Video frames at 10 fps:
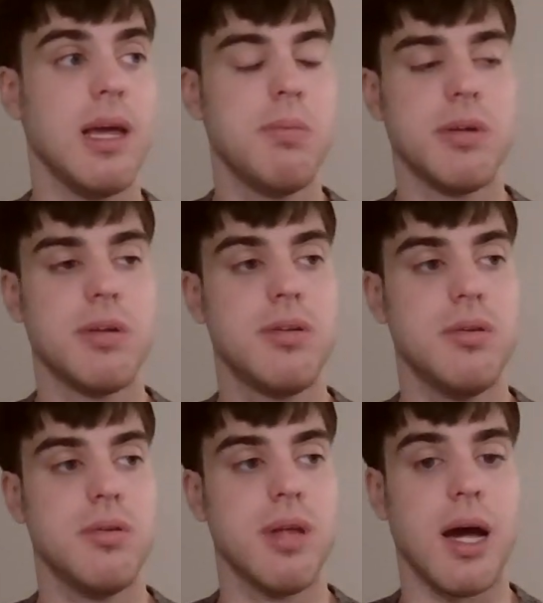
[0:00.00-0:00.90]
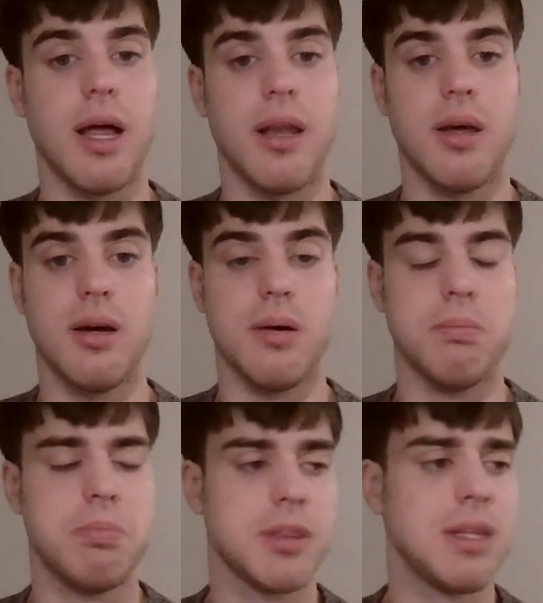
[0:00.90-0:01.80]
able to do that.
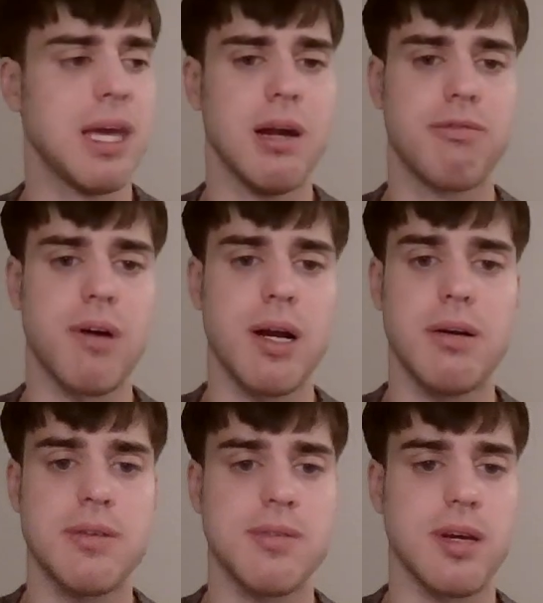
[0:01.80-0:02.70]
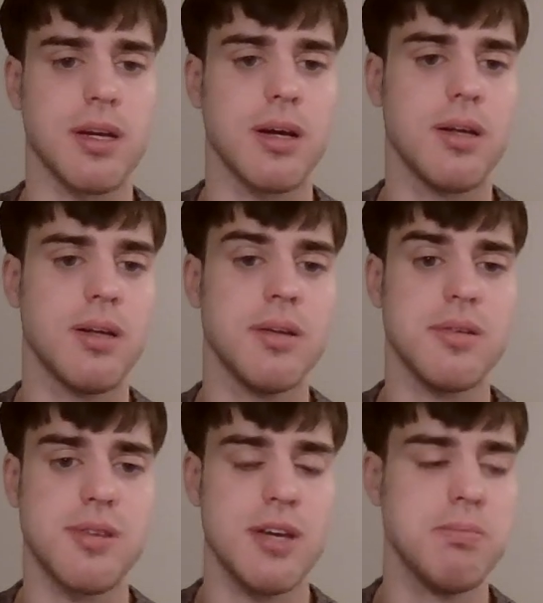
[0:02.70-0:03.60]
But the air fryer has like
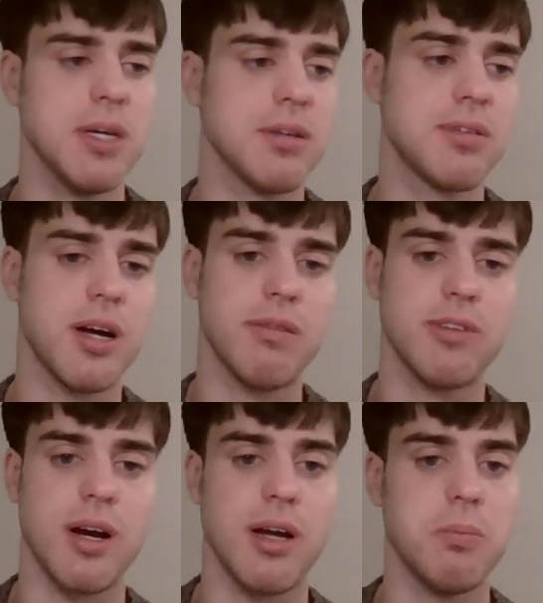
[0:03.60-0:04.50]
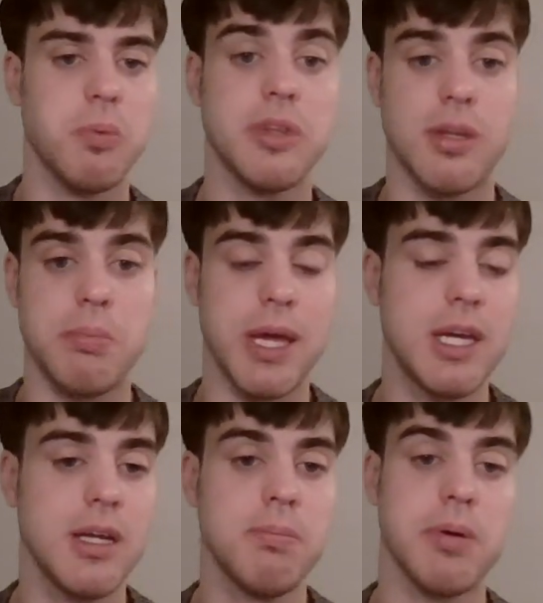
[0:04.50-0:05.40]
saved me a ton of time with the
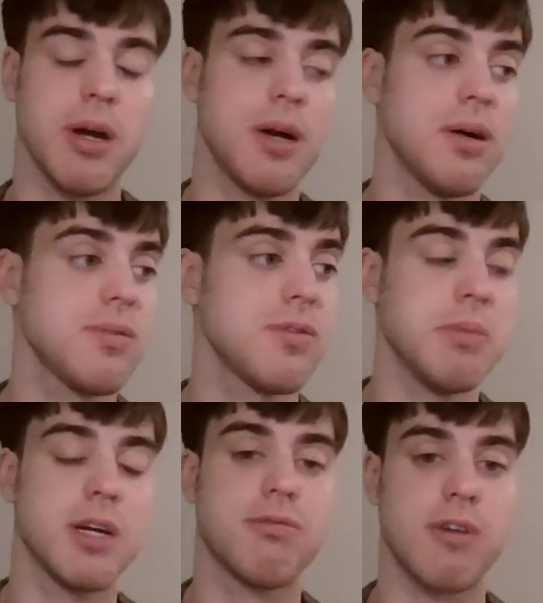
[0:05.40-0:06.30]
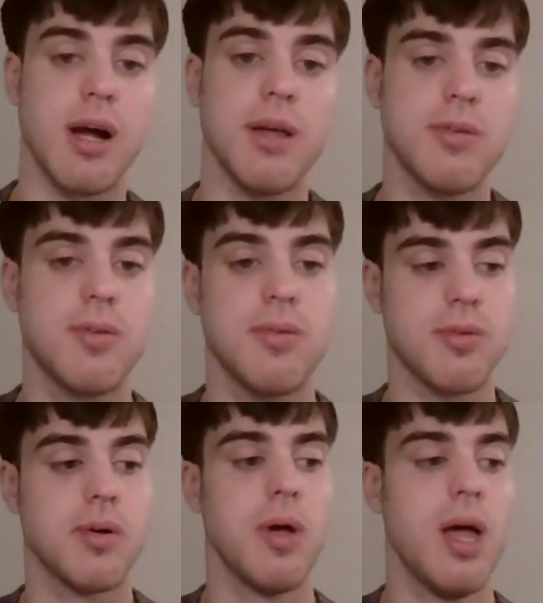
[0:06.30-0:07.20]
bacon, but I also make fries.
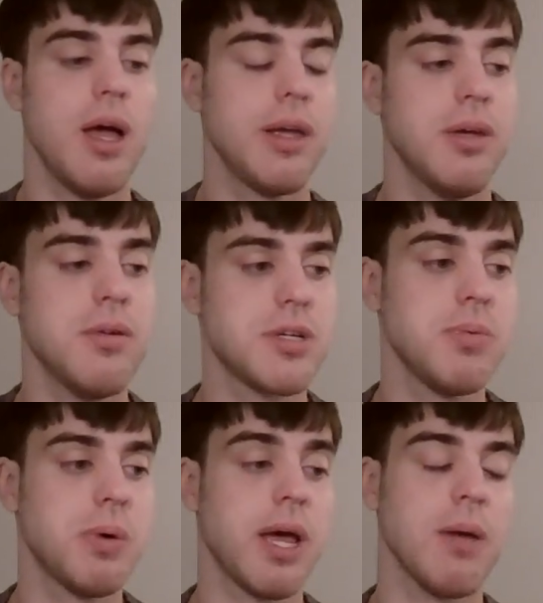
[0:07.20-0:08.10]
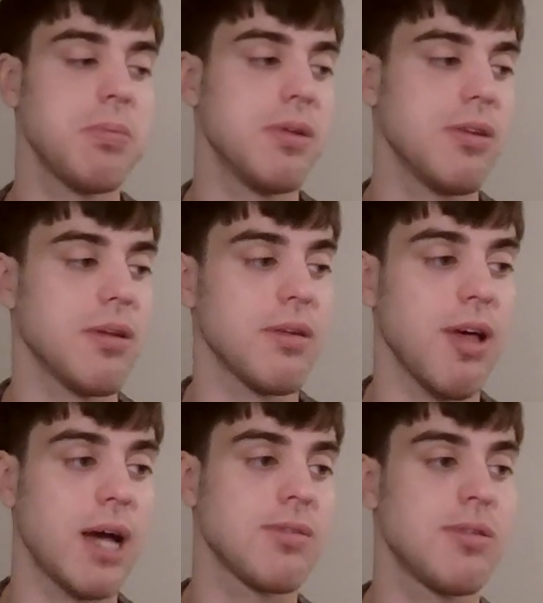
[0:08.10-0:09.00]
So usually what happens in the
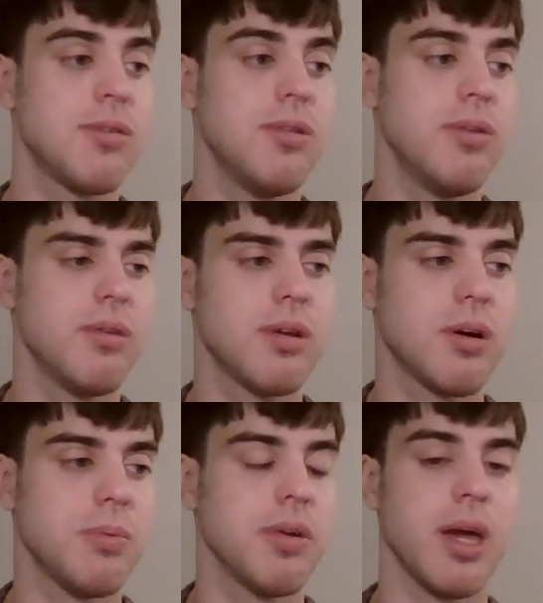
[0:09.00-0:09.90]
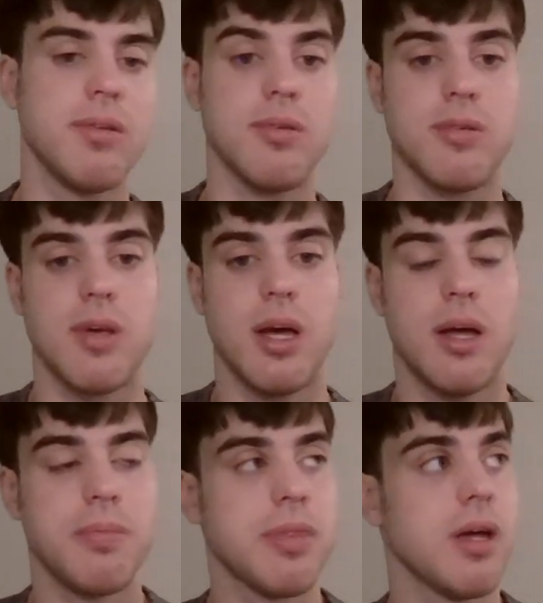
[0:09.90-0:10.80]
last couple days is
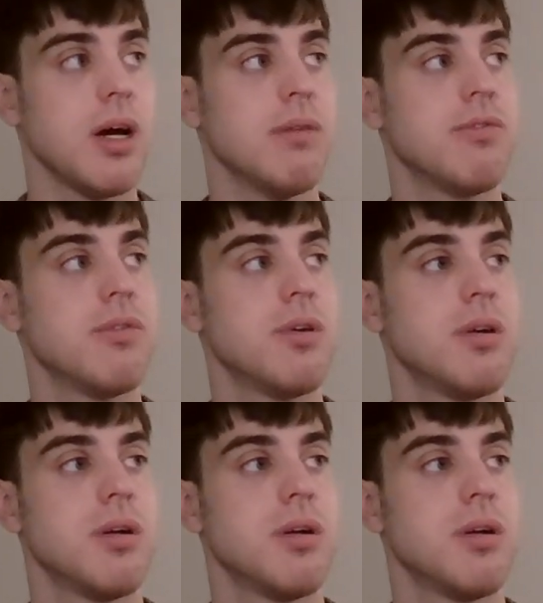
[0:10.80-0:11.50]
I